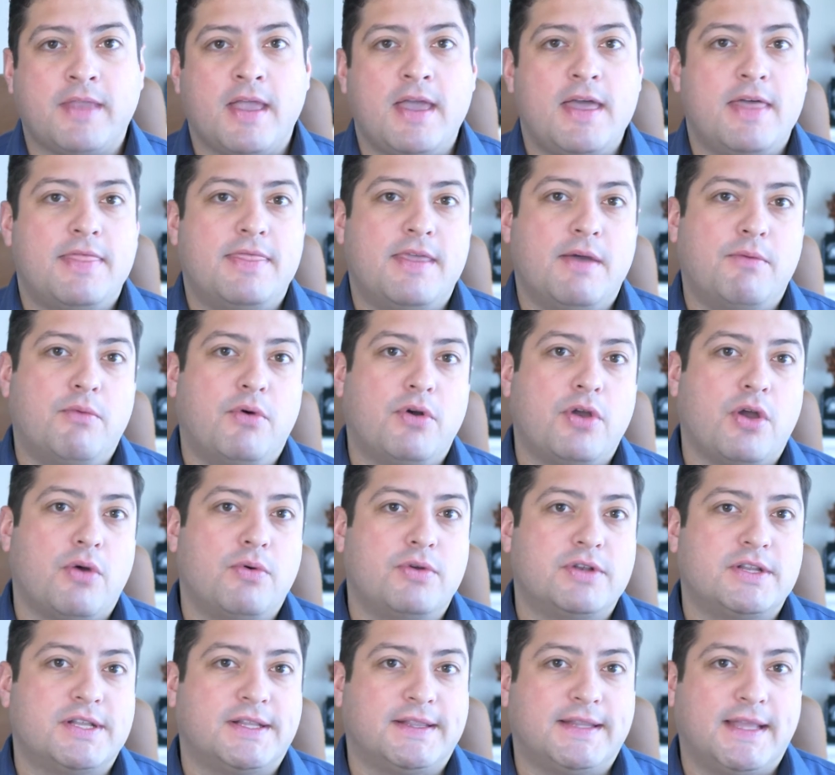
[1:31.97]
Then we'll go
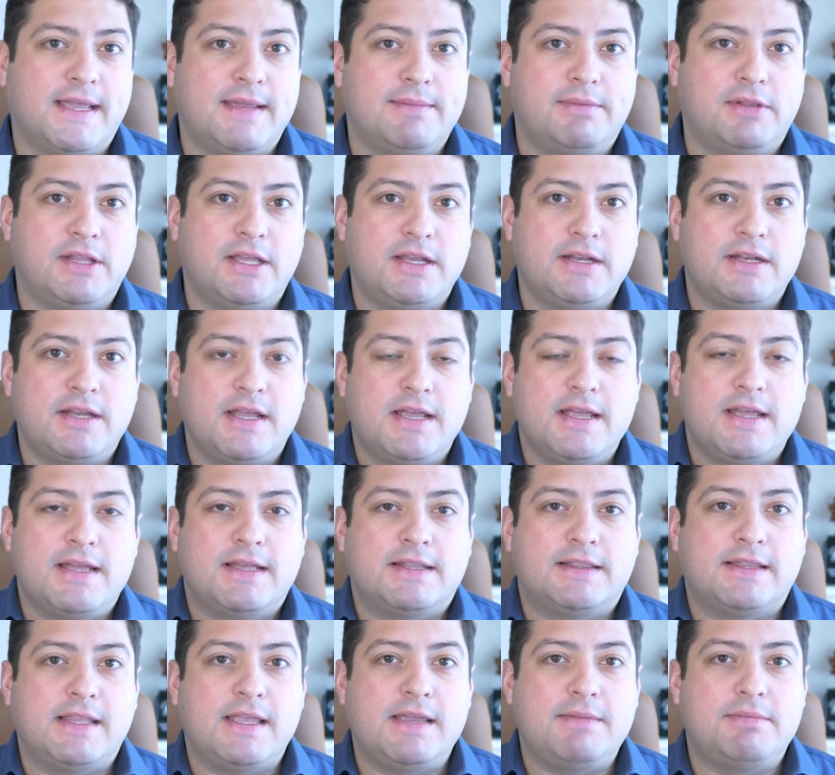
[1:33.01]
into labeling.
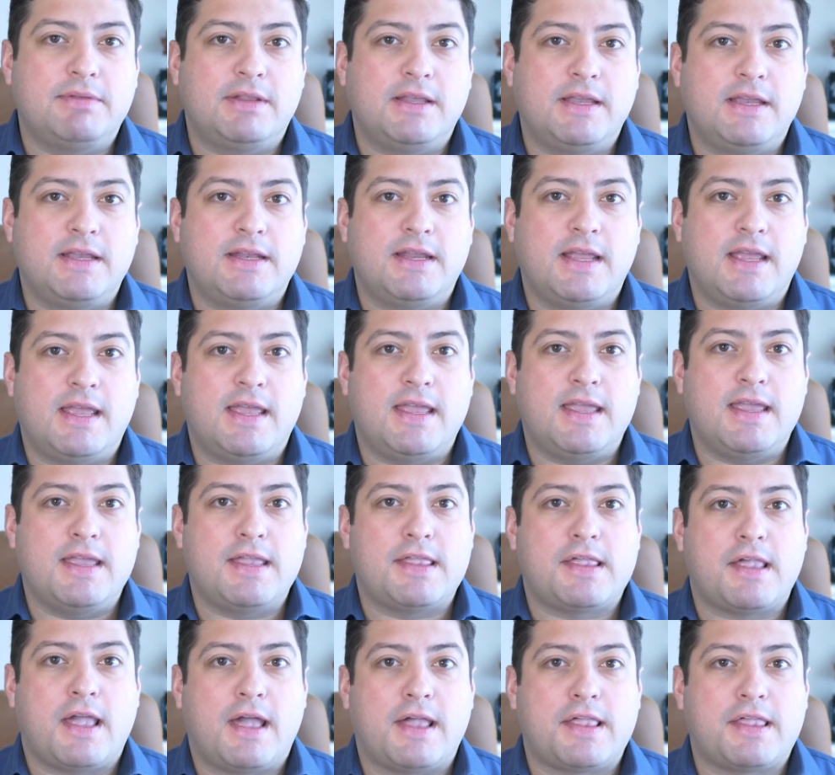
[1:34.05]
Labeling
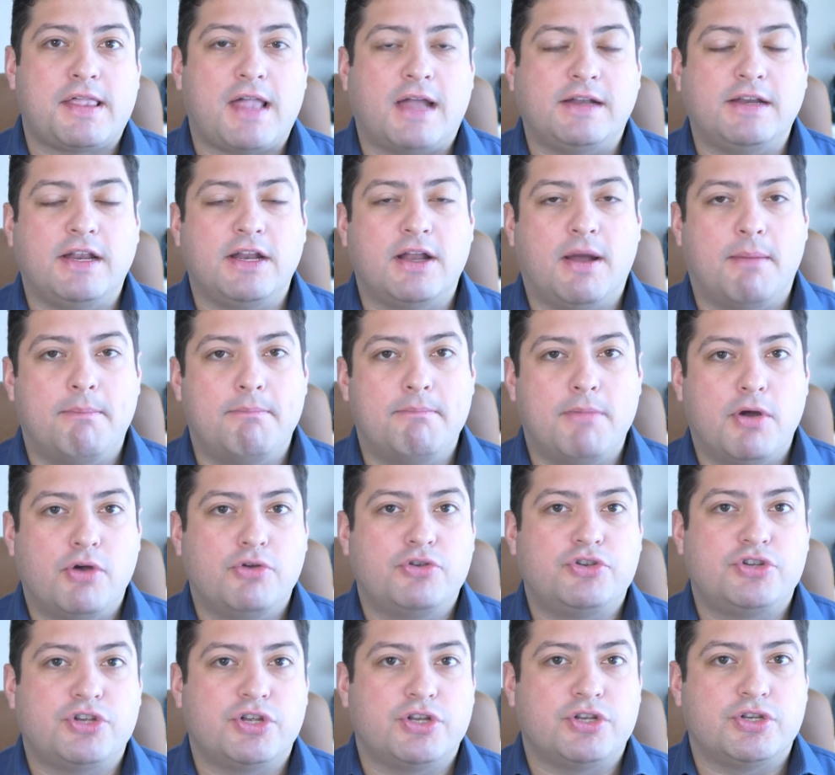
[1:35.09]
is assigning
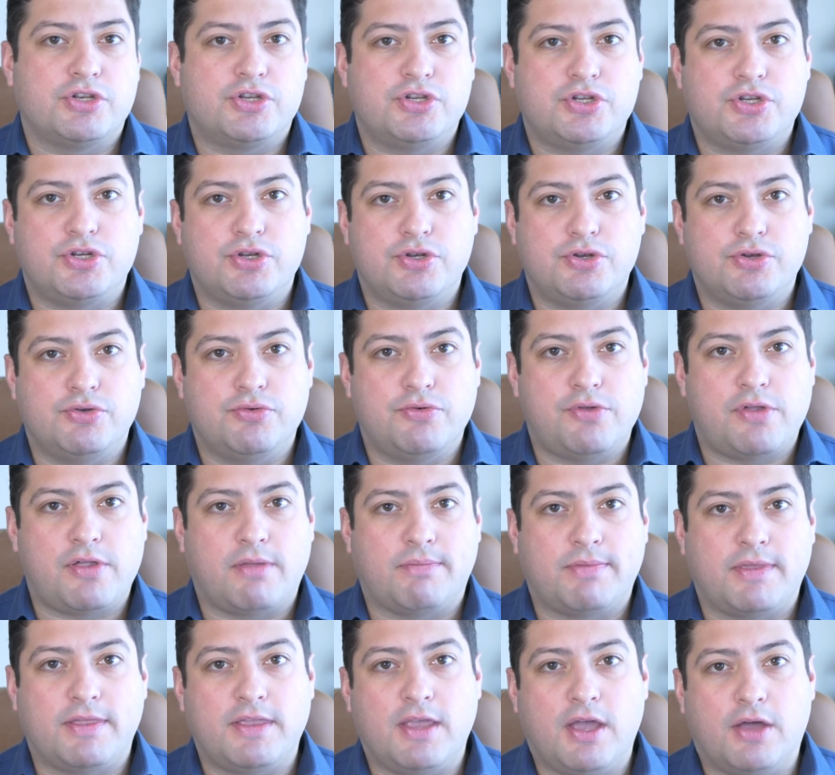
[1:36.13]
emotion to
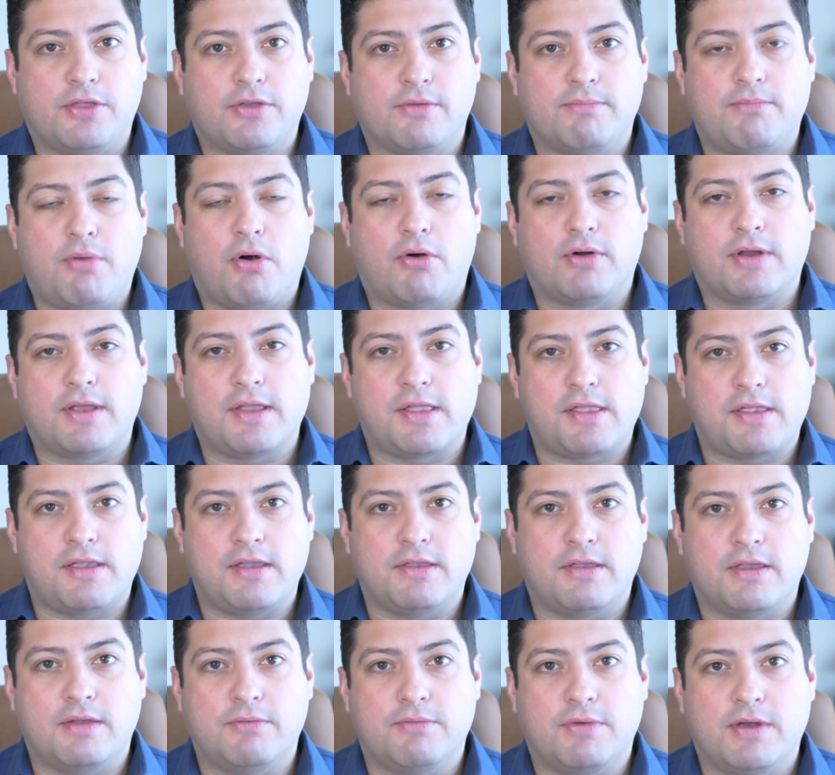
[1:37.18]
something the other party is
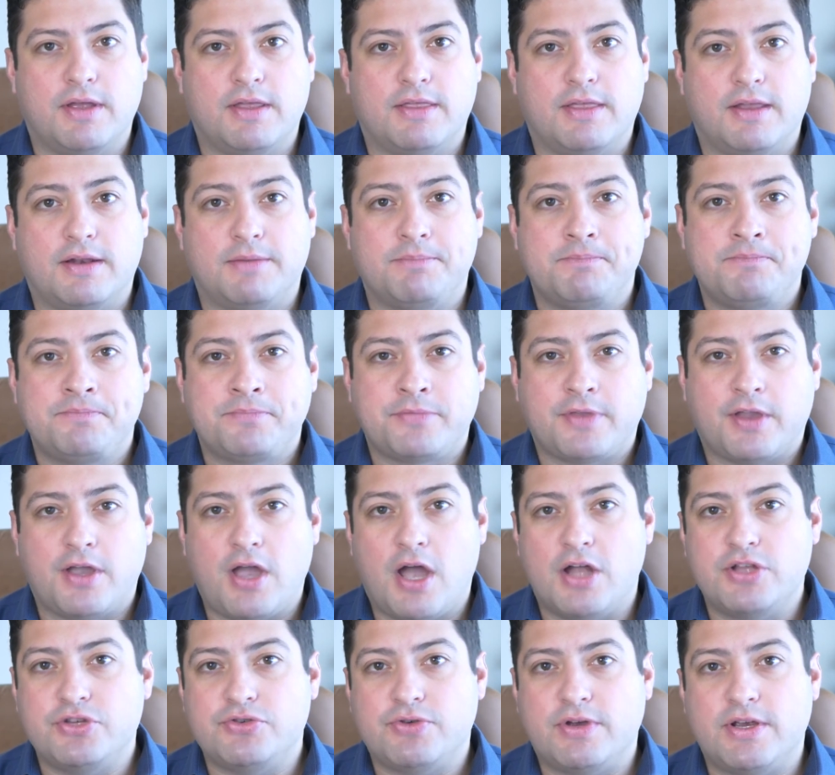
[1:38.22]
dealing with. And
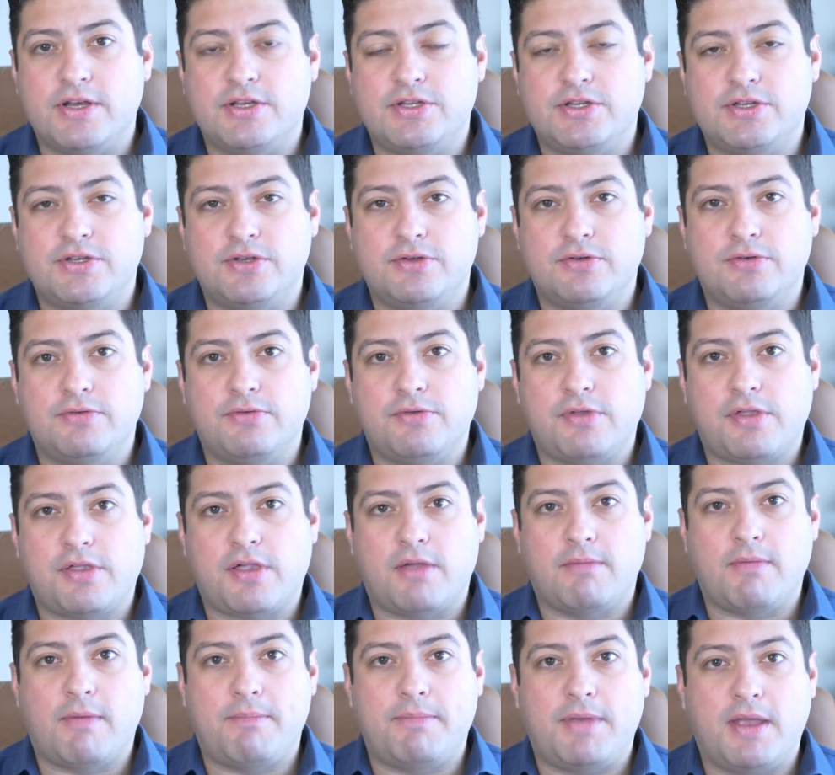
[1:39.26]
contrary to
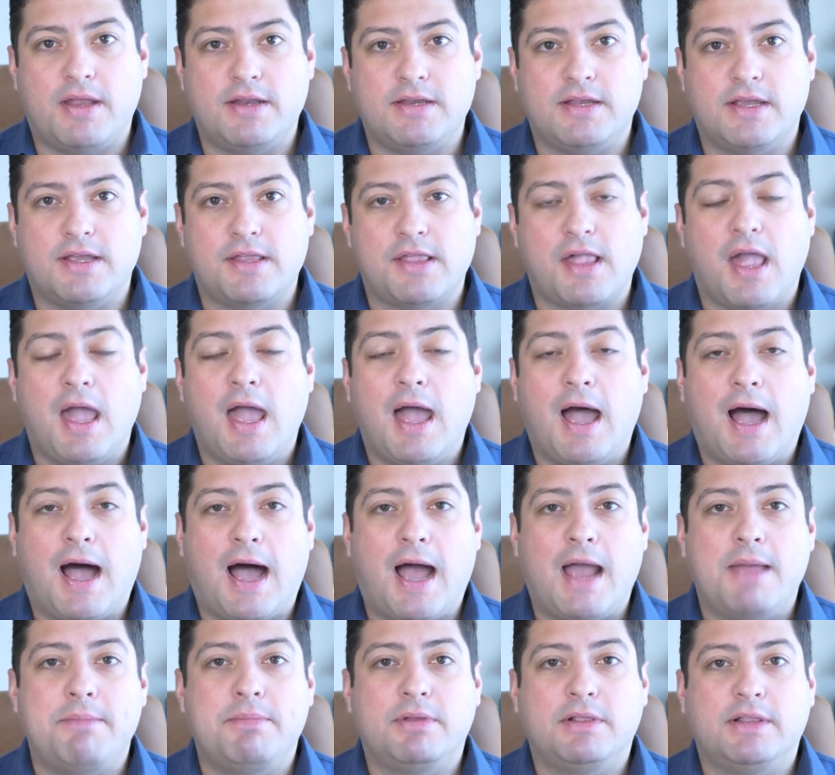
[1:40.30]
some opinions,
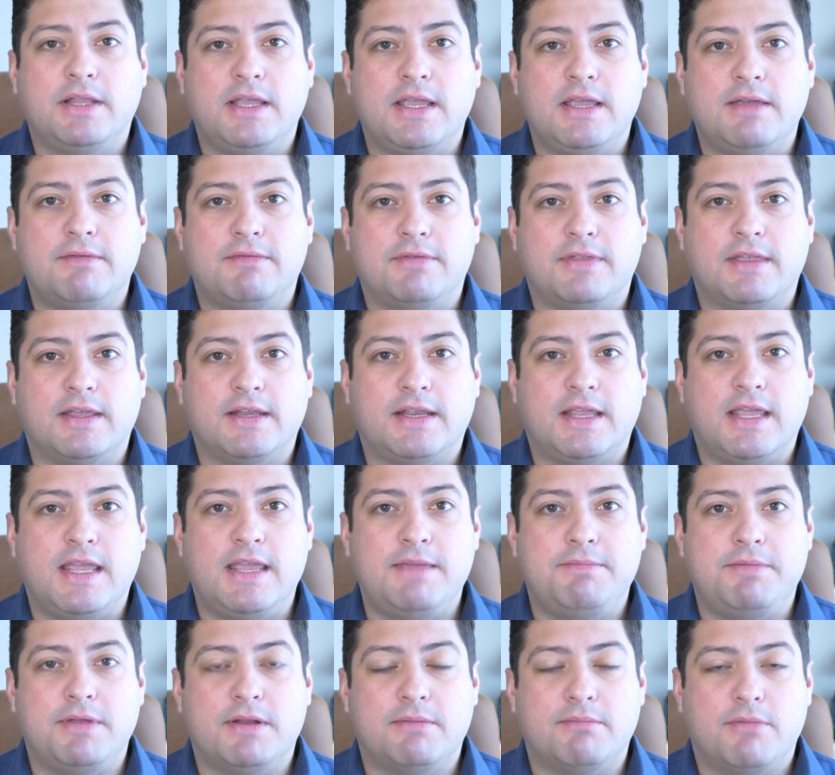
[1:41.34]
I believe that
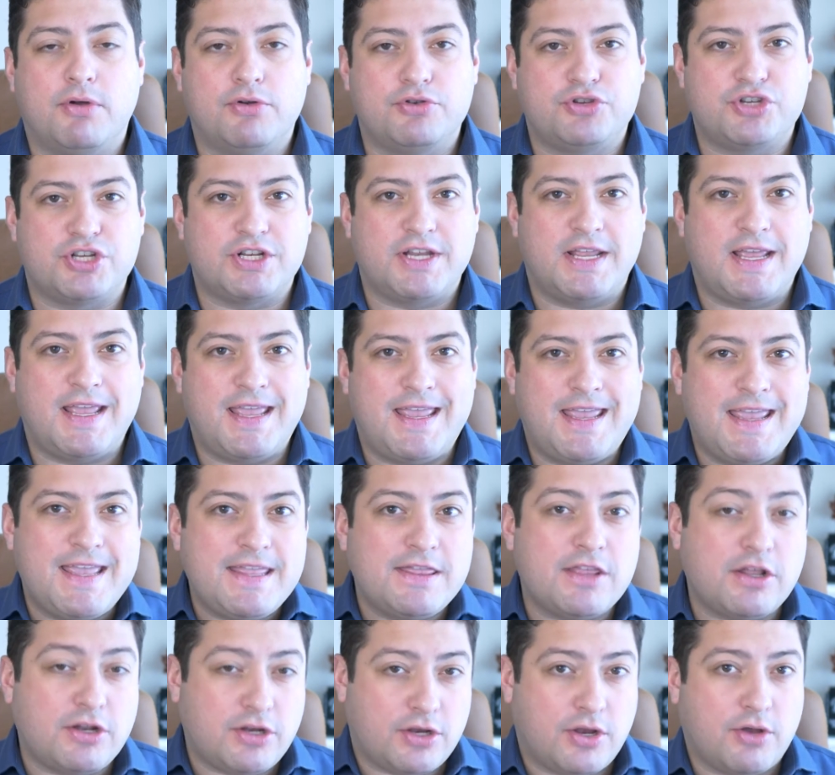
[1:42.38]
keeping emotion
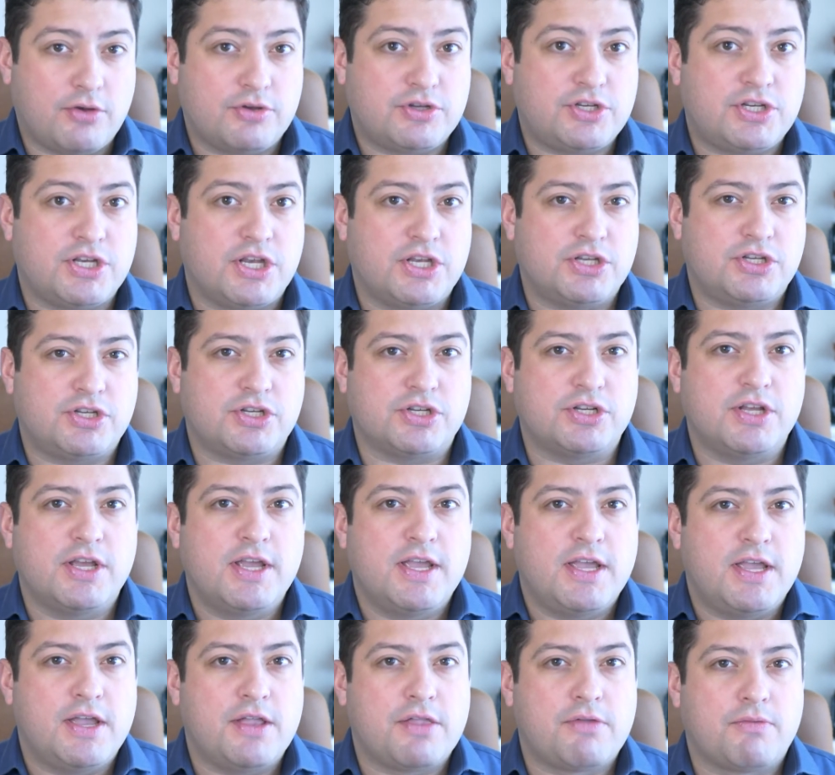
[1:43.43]
in the negotiation
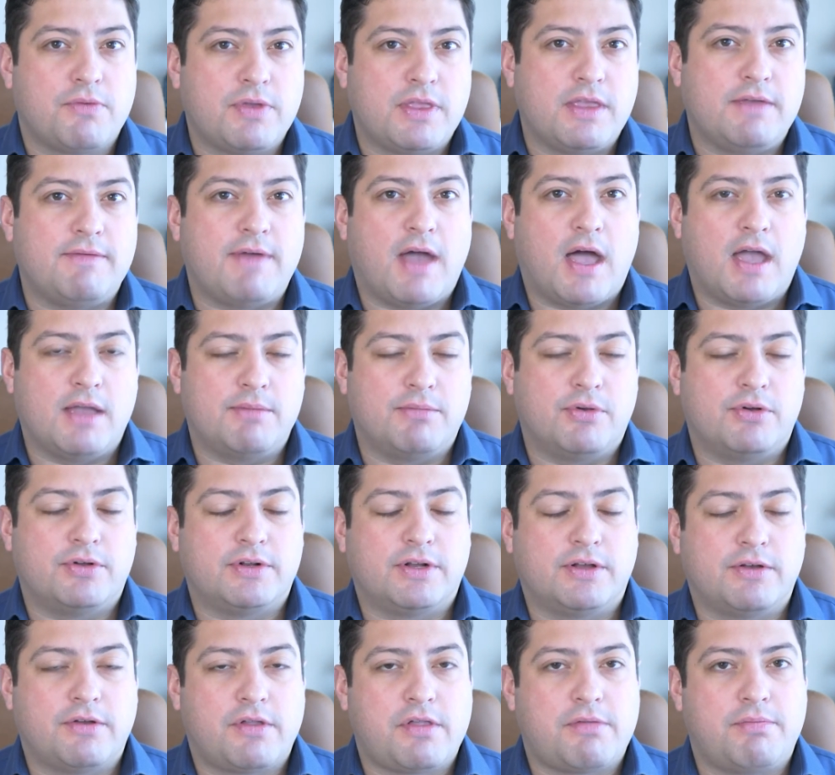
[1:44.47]
is really valuable,
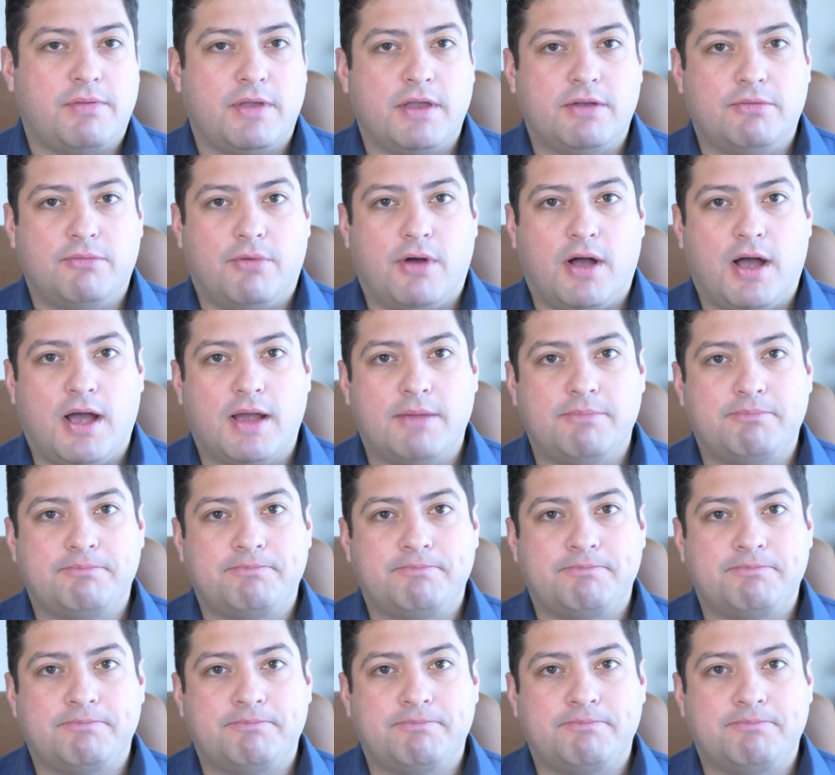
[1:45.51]
and I'll explain why.